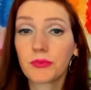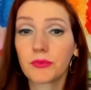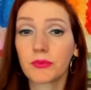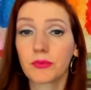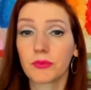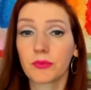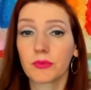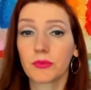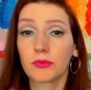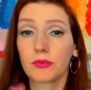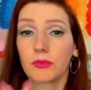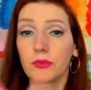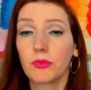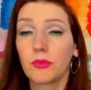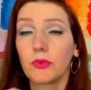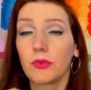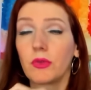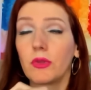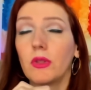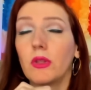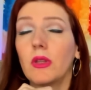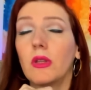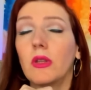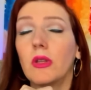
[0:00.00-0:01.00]

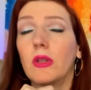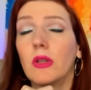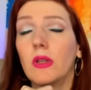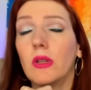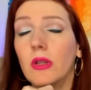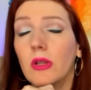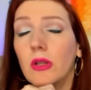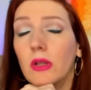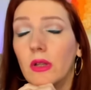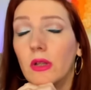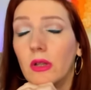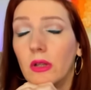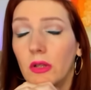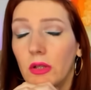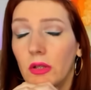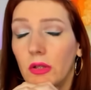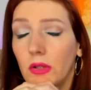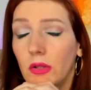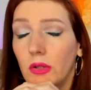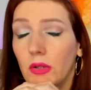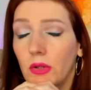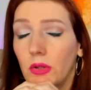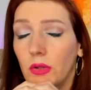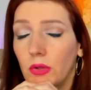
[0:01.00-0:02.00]

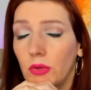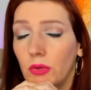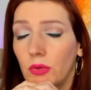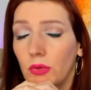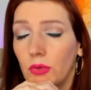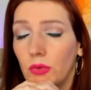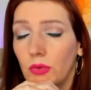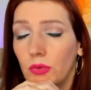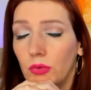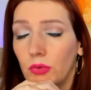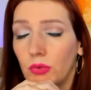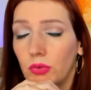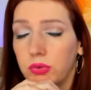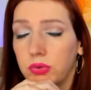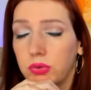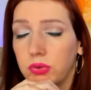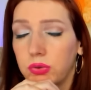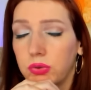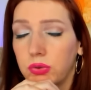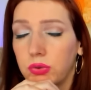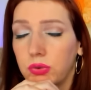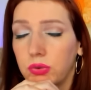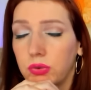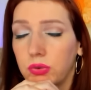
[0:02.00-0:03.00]

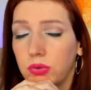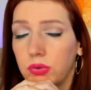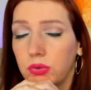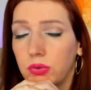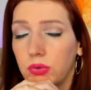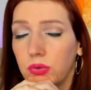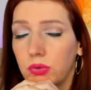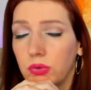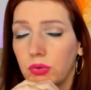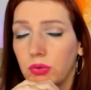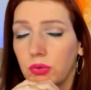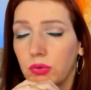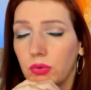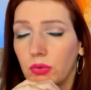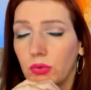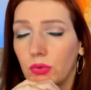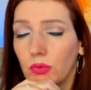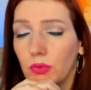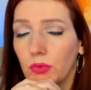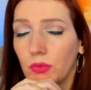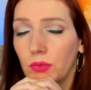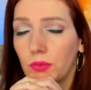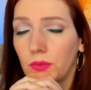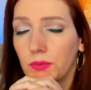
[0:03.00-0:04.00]

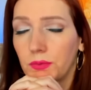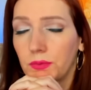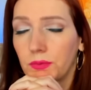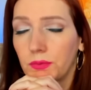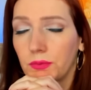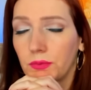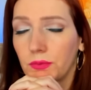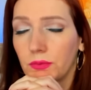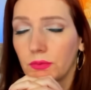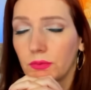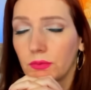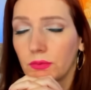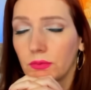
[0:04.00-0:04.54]
(no one is talking)